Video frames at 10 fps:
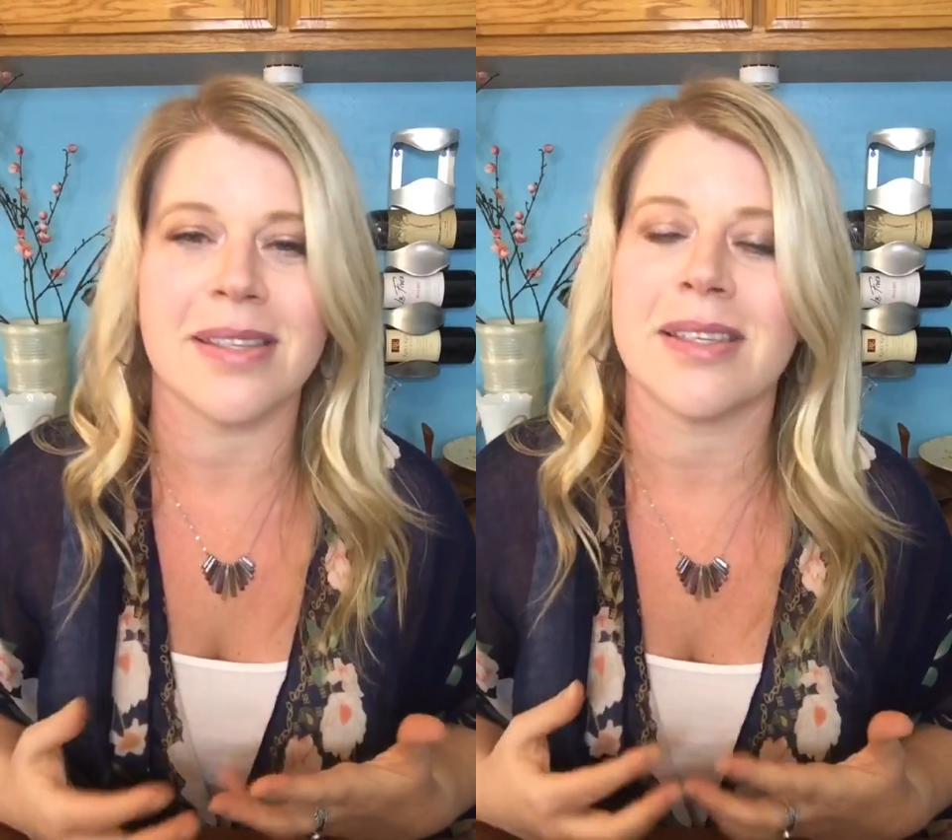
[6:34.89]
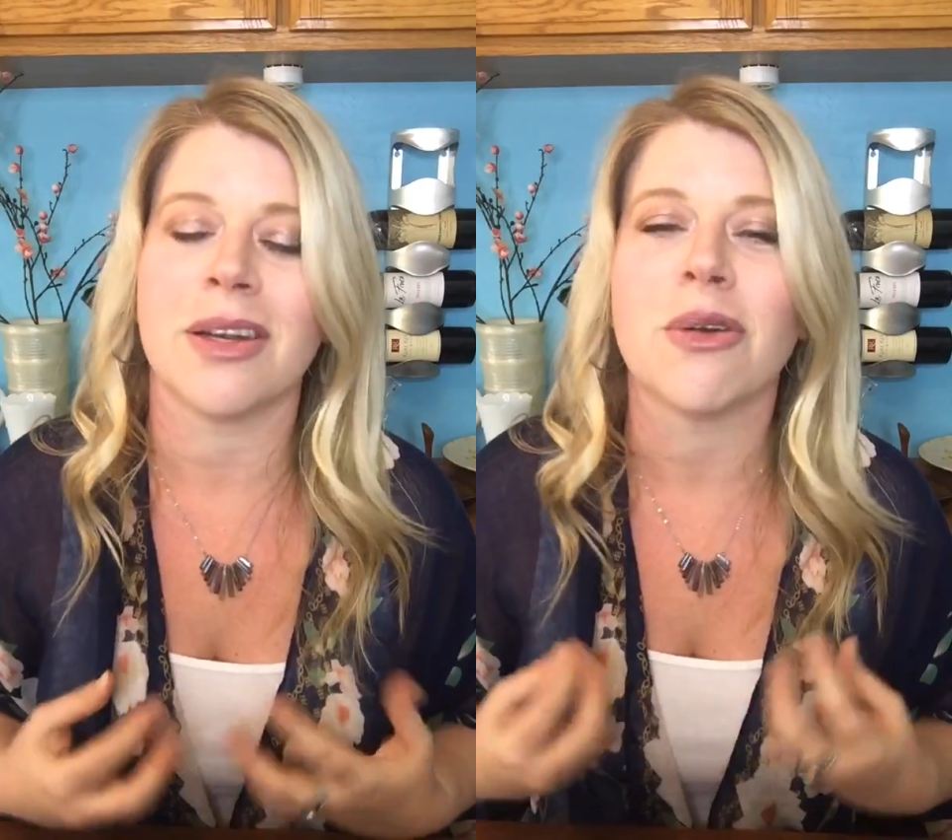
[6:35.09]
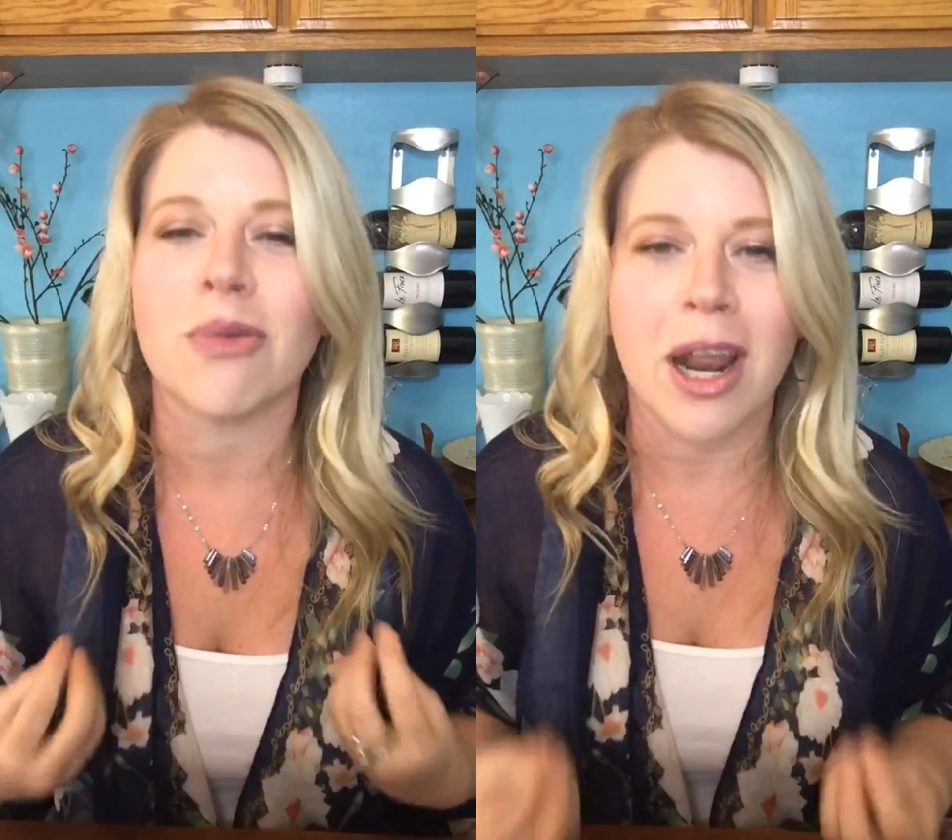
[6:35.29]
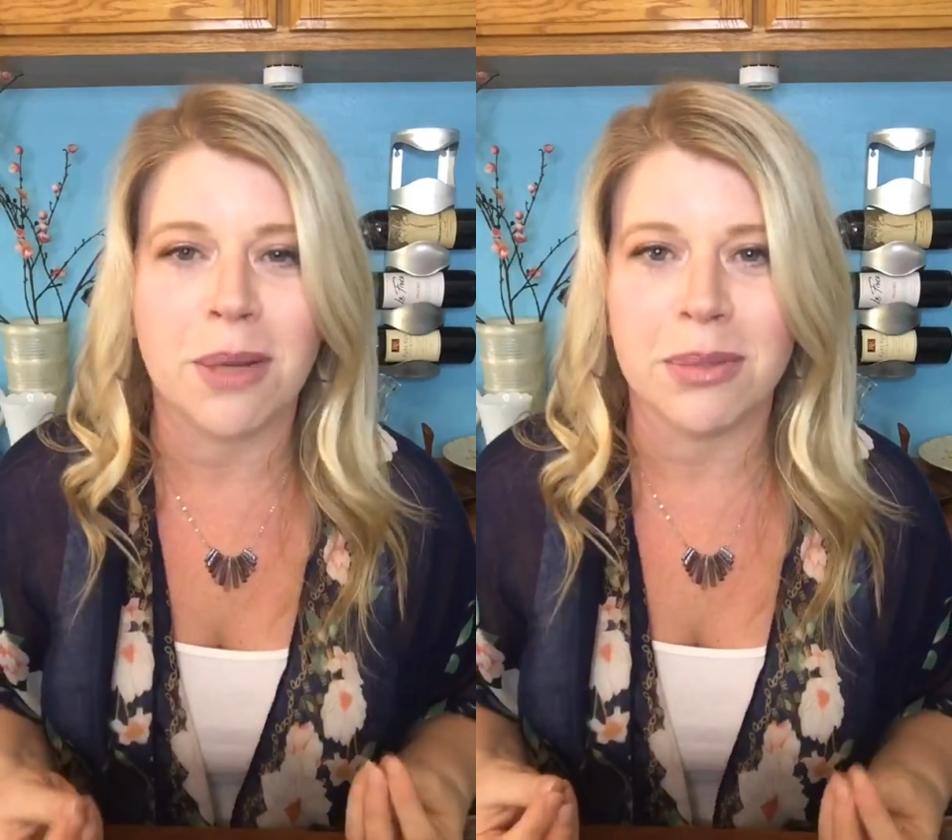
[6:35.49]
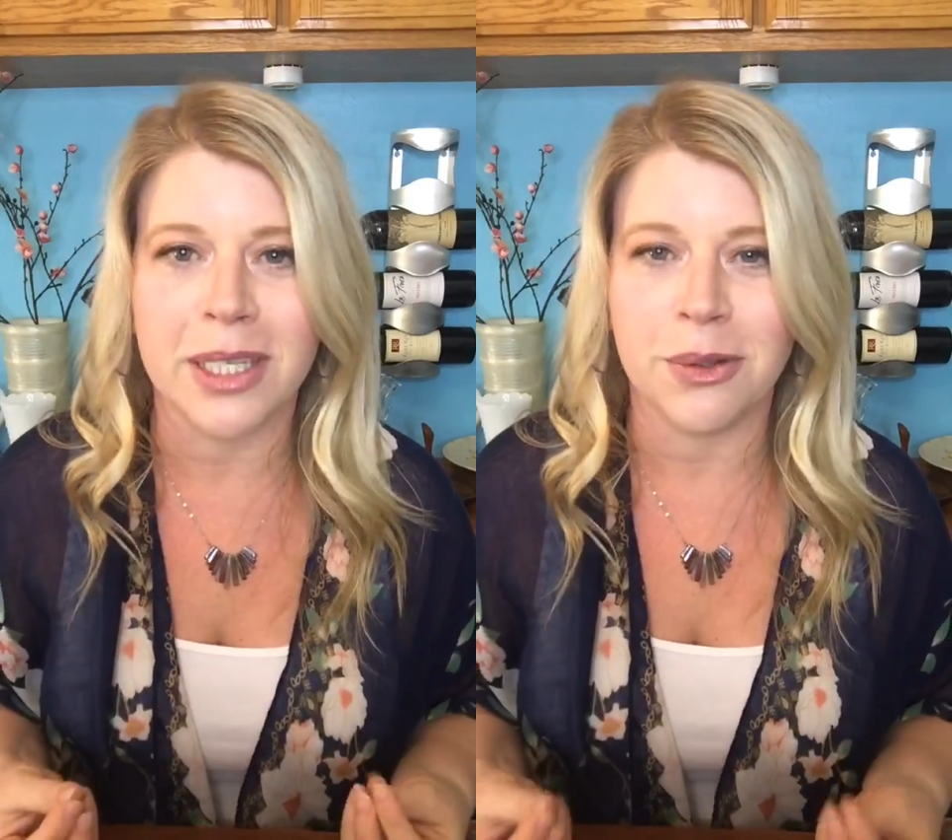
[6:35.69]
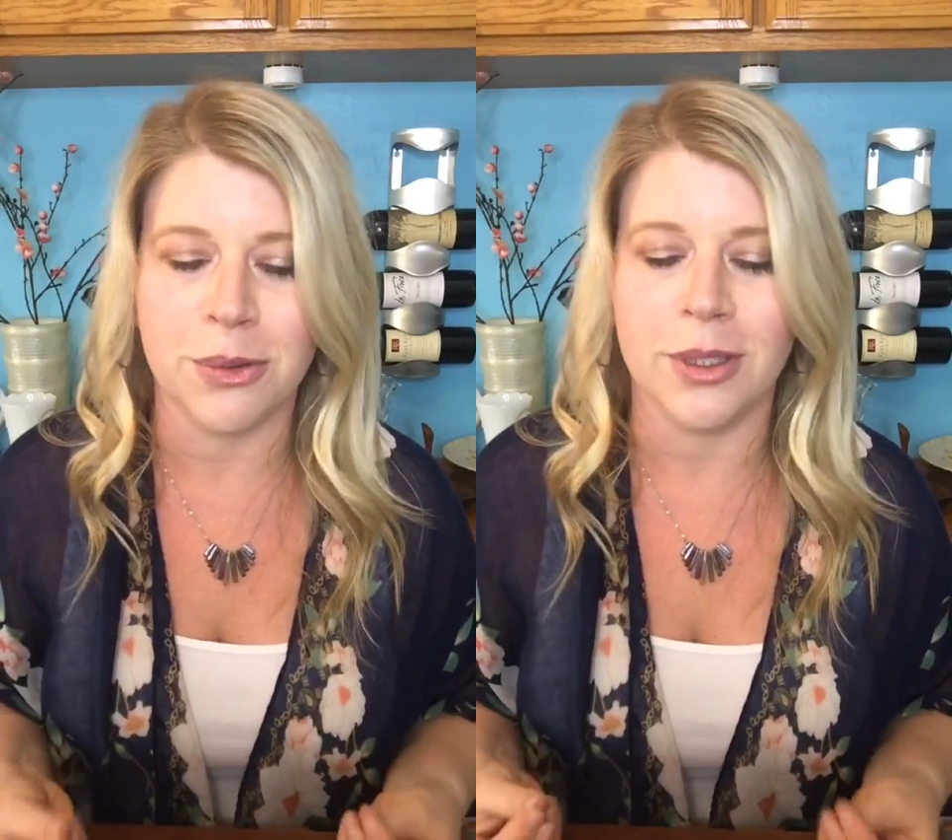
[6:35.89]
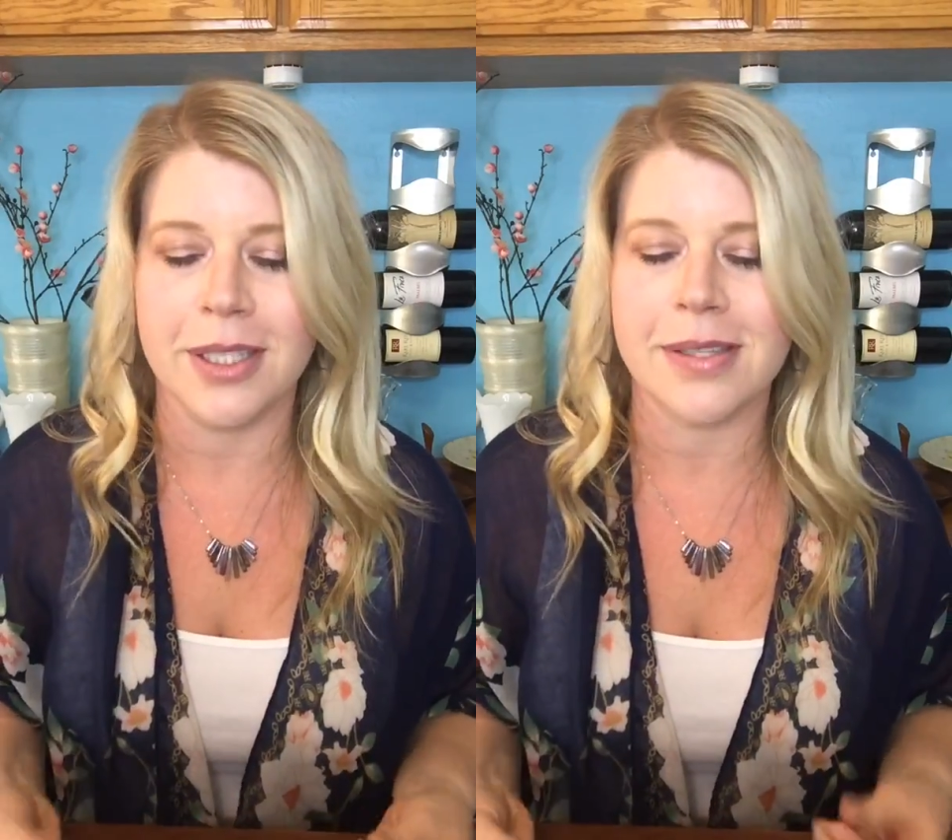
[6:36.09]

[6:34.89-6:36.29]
is incredibly cool.